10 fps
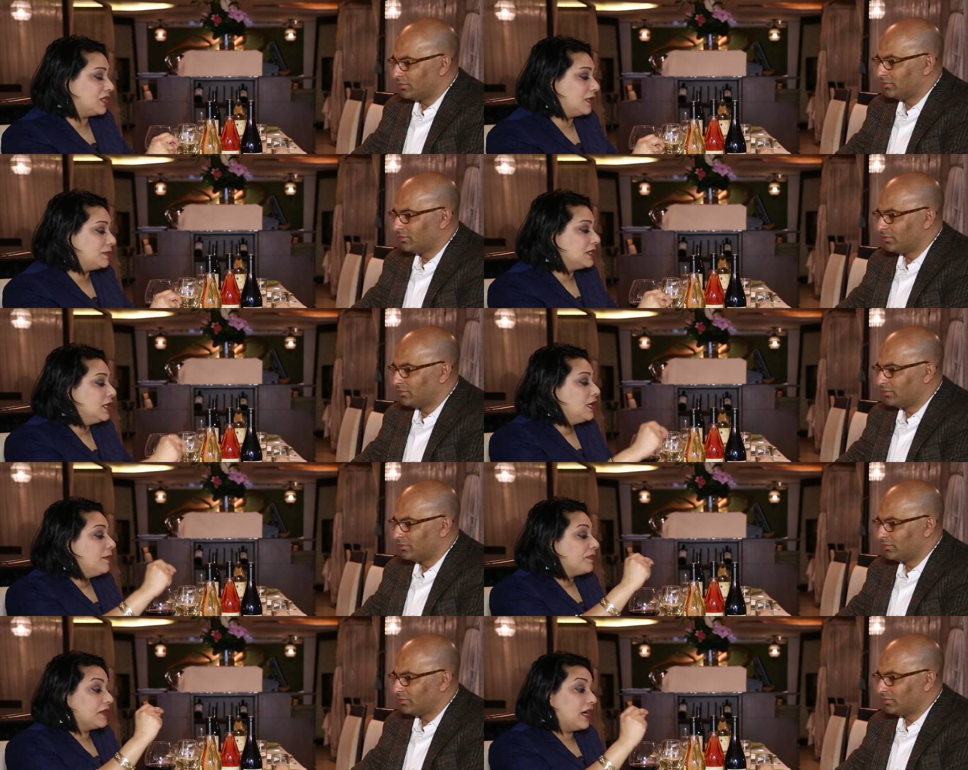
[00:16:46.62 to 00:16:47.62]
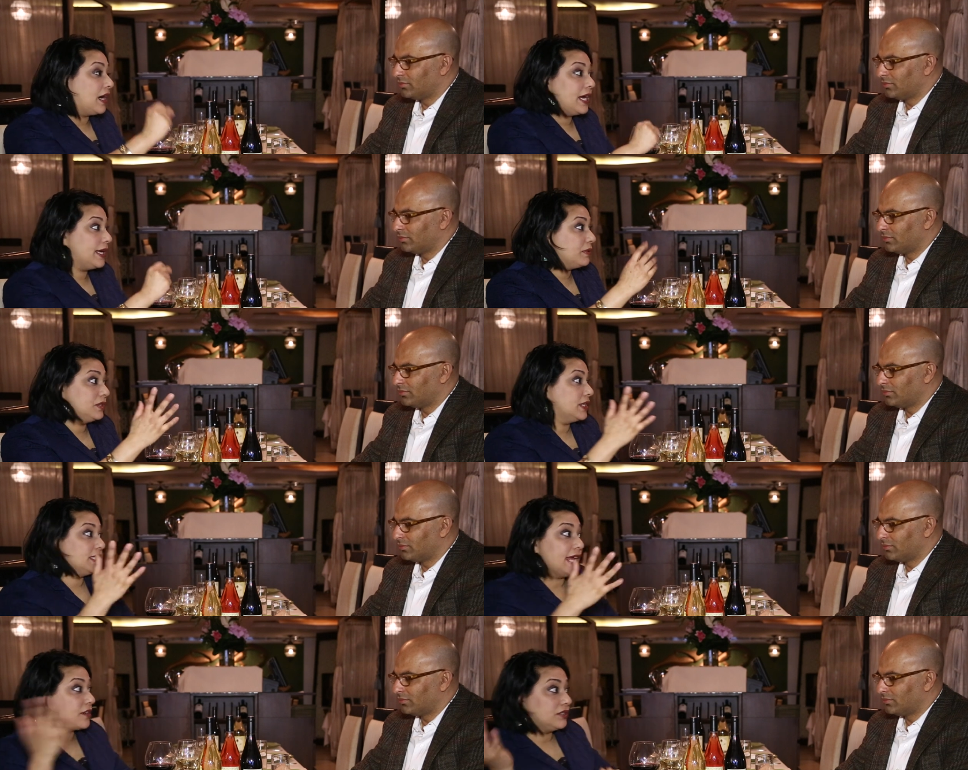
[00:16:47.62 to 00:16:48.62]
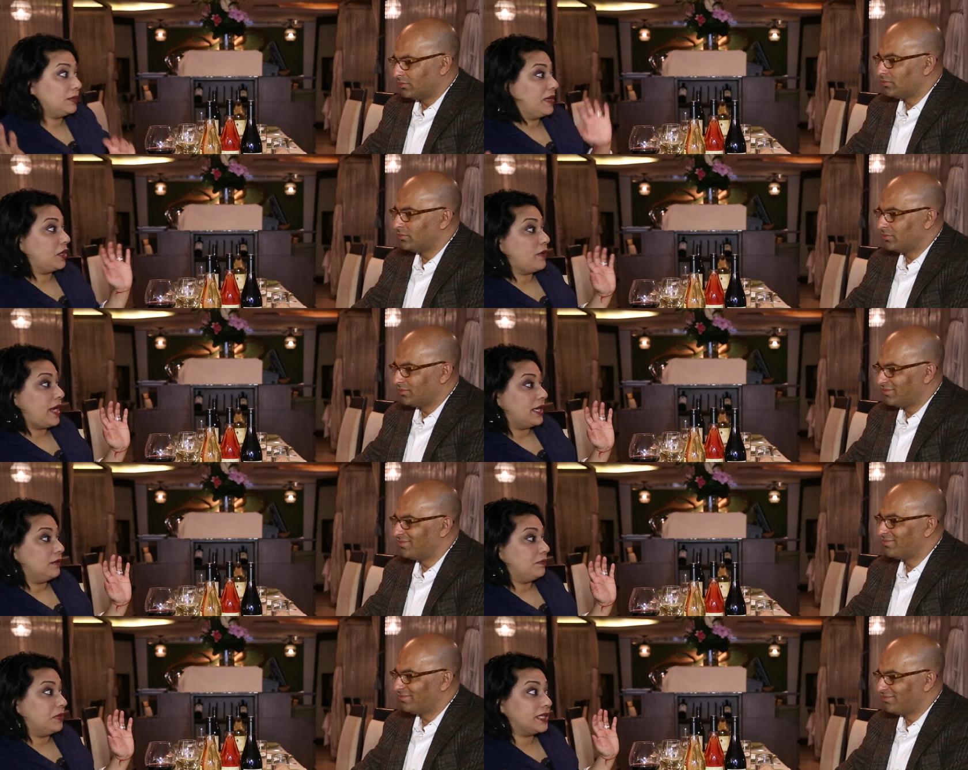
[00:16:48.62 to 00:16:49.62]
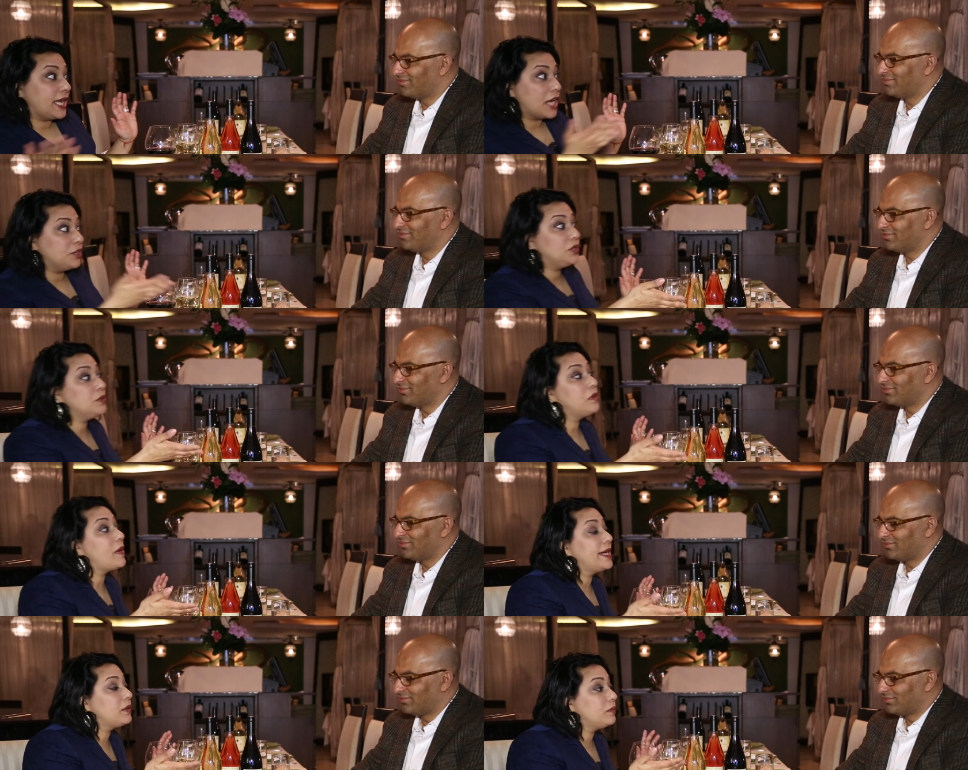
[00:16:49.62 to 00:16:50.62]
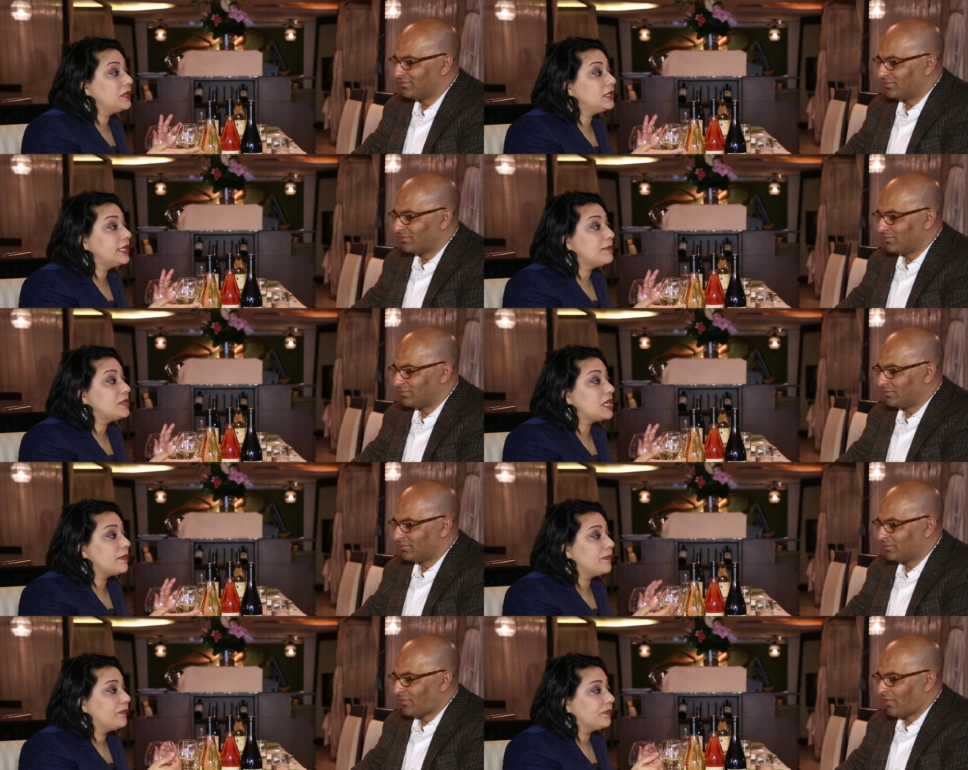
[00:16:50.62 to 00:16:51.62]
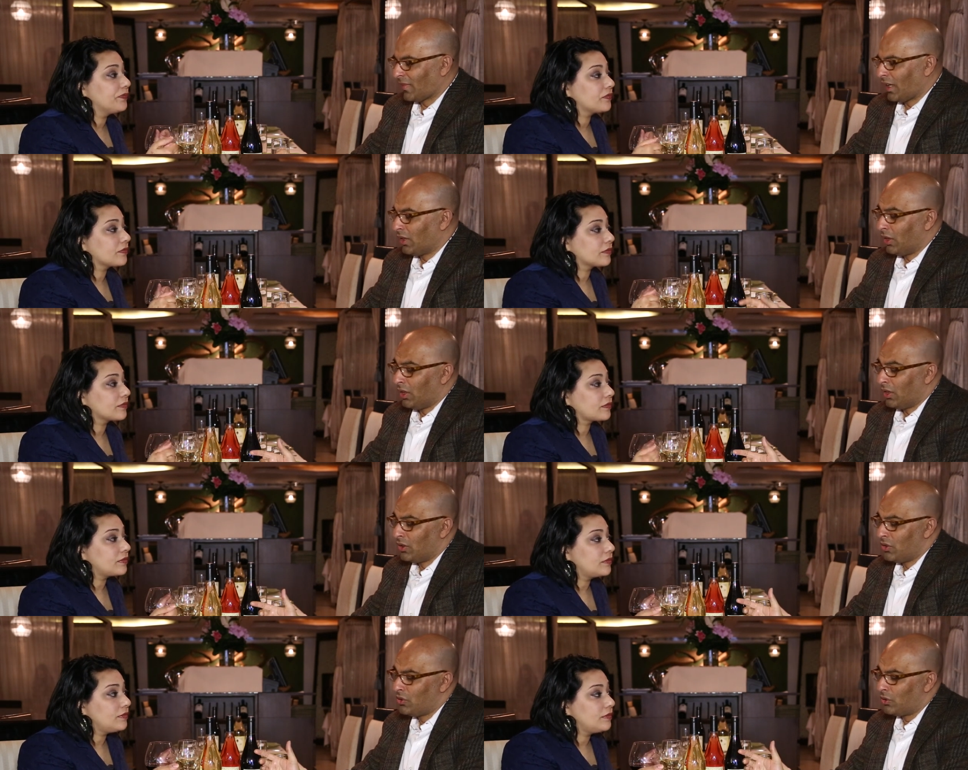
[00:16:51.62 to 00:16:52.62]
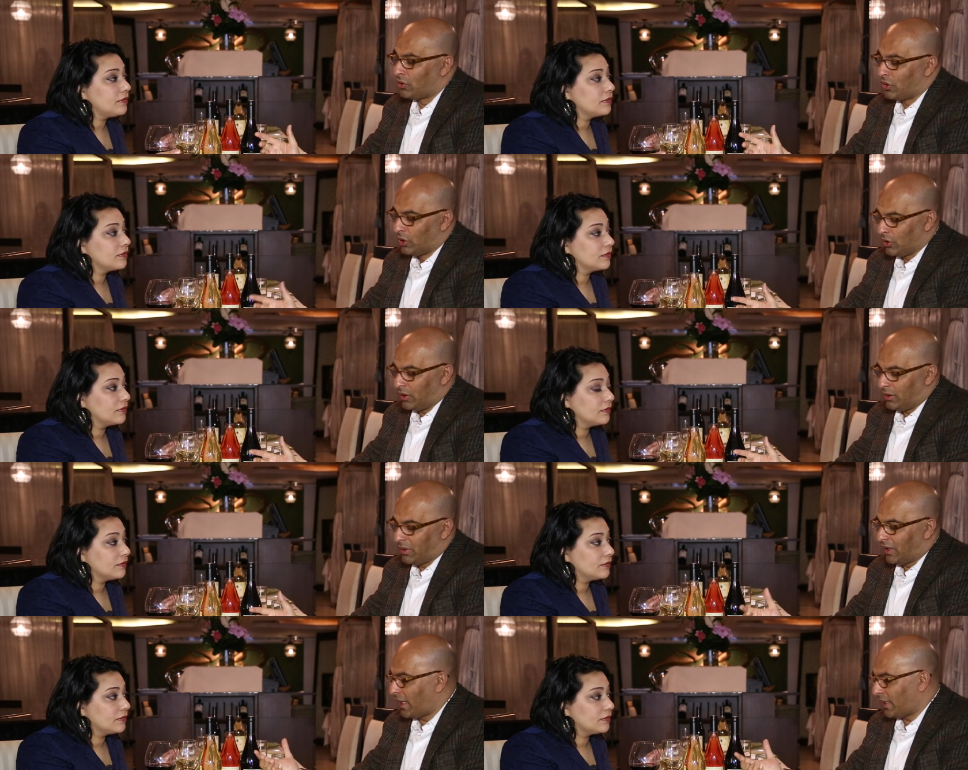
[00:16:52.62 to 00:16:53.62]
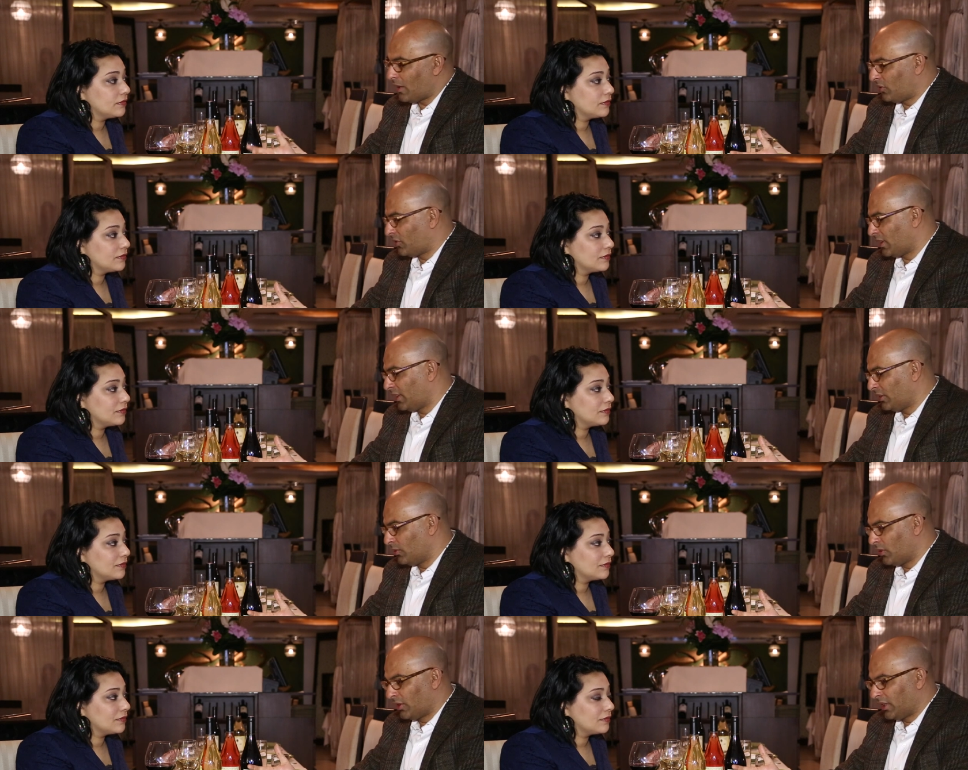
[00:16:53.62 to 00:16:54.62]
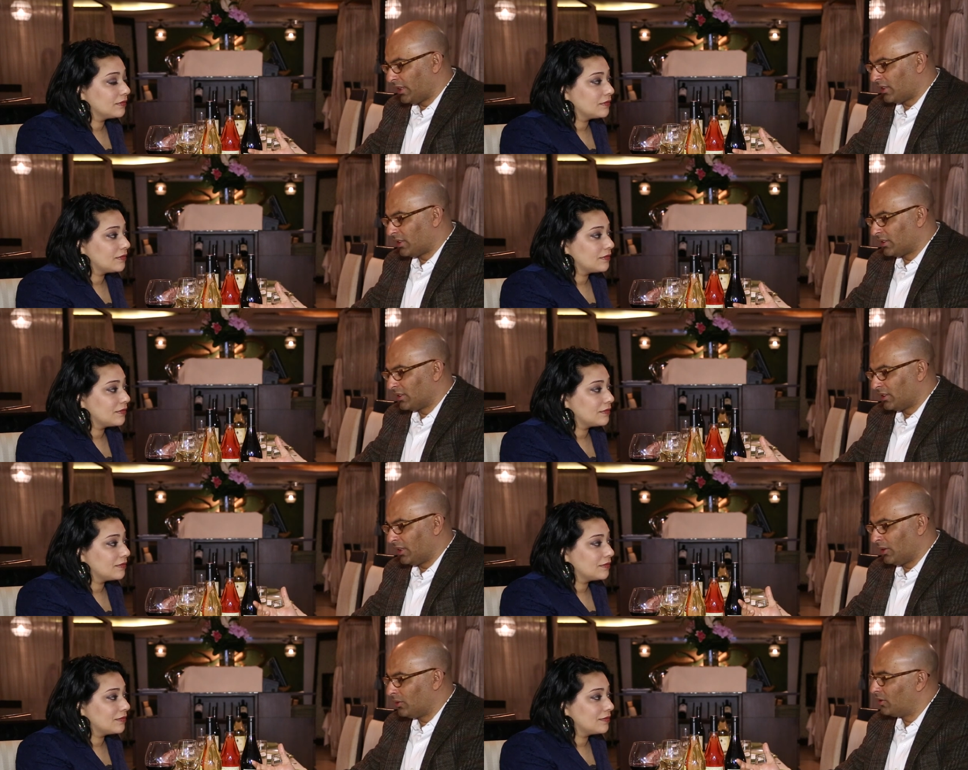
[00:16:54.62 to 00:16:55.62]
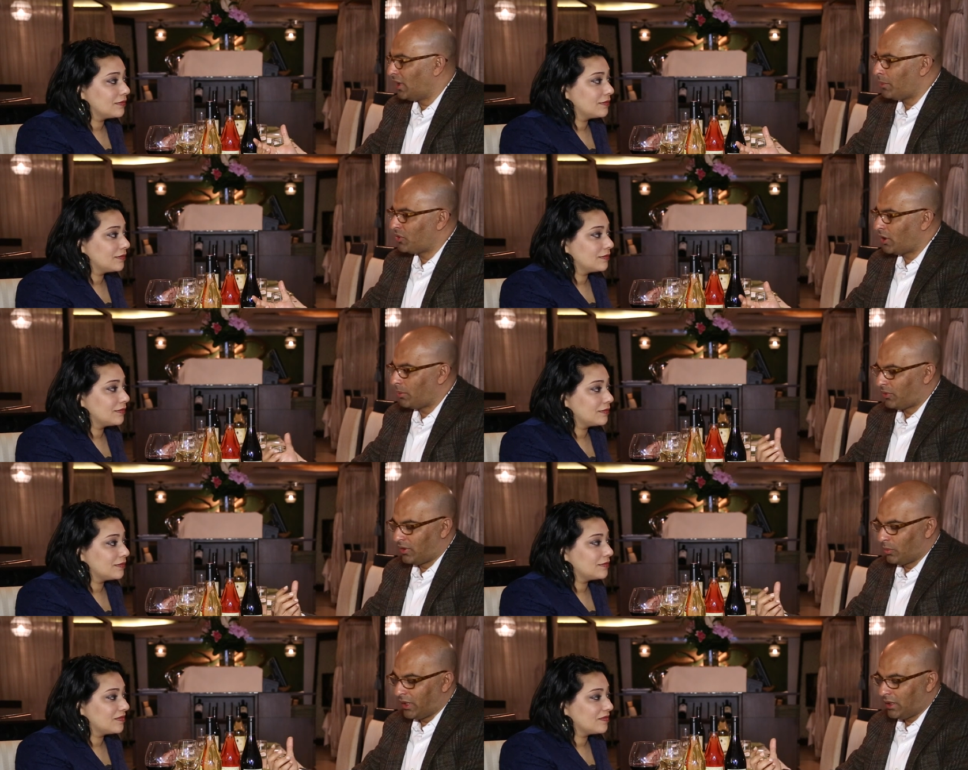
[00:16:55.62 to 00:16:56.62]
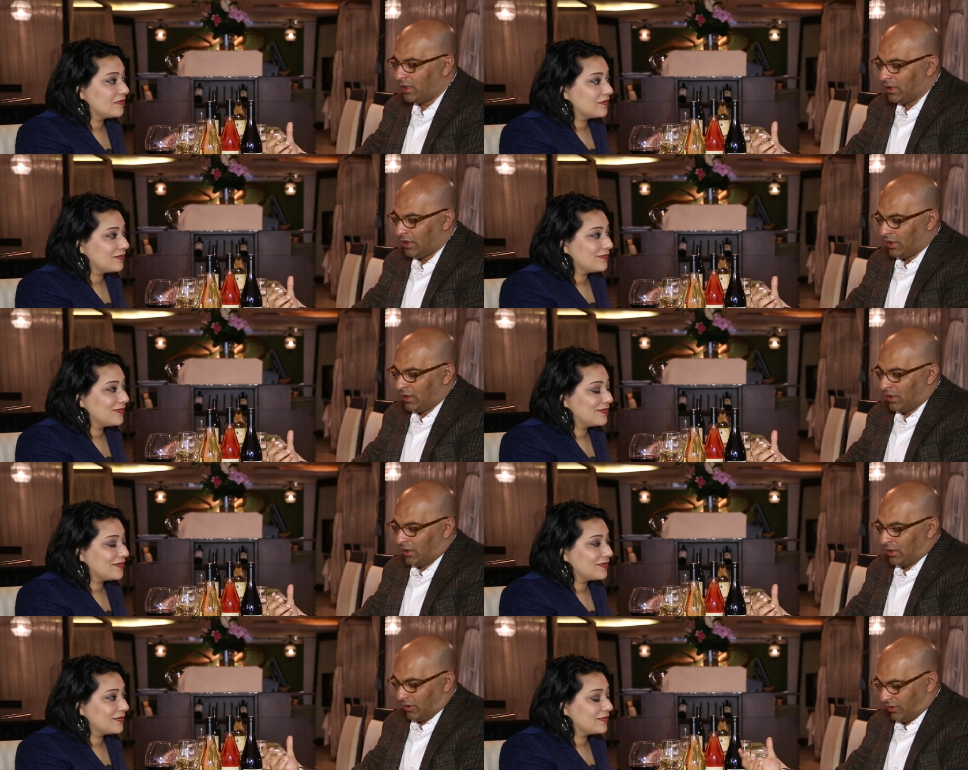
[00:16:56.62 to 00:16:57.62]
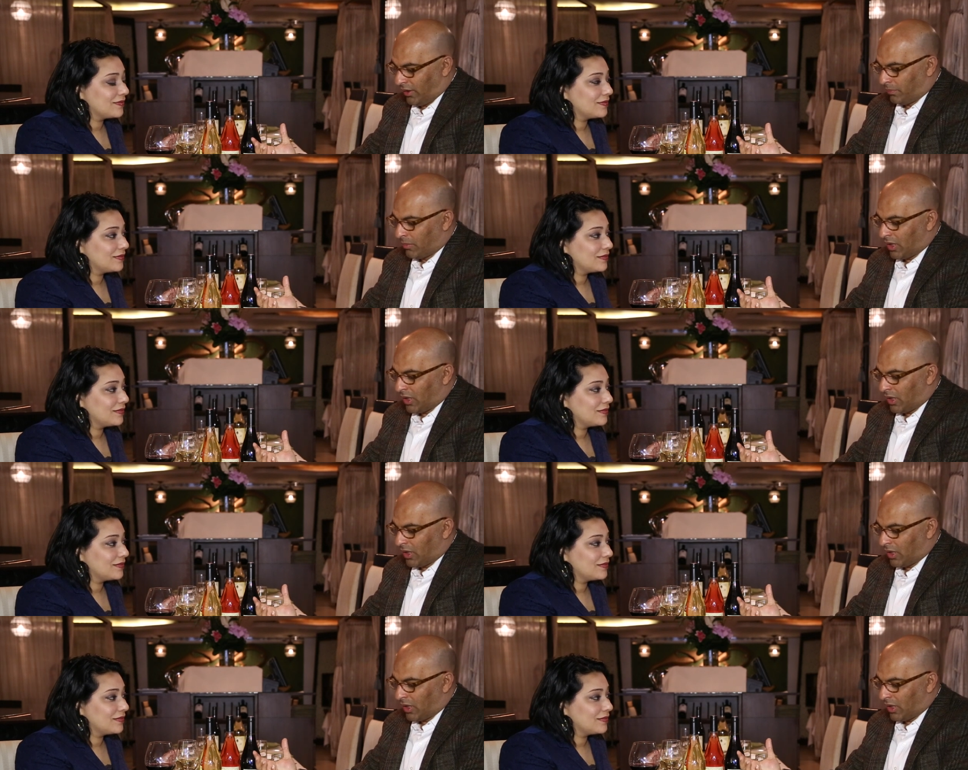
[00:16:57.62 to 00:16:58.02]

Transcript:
Speaker 1: chops. I would just naturally pick a red, but can you do a white with the lamb chop?
Speaker 2: You could, but like I was telling you earlier, you know, lamb chops, the way Chef